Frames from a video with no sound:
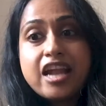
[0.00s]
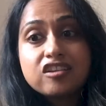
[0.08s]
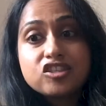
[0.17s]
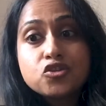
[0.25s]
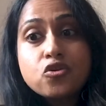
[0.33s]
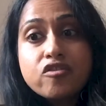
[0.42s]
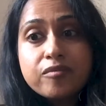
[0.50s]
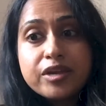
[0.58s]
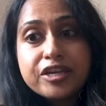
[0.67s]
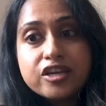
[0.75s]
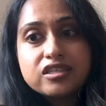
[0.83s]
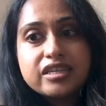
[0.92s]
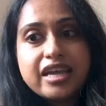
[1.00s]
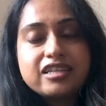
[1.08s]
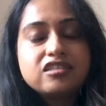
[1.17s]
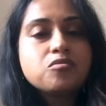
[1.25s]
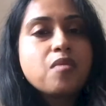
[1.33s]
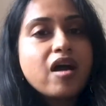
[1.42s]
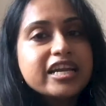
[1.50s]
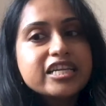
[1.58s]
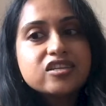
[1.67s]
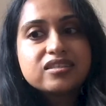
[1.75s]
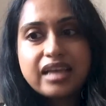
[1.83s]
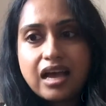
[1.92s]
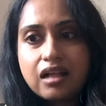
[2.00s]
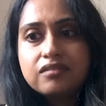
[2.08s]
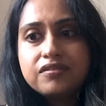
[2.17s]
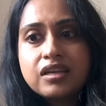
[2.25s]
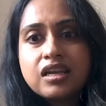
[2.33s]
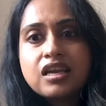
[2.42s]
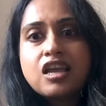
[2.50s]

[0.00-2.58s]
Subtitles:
our story video today to remind yourself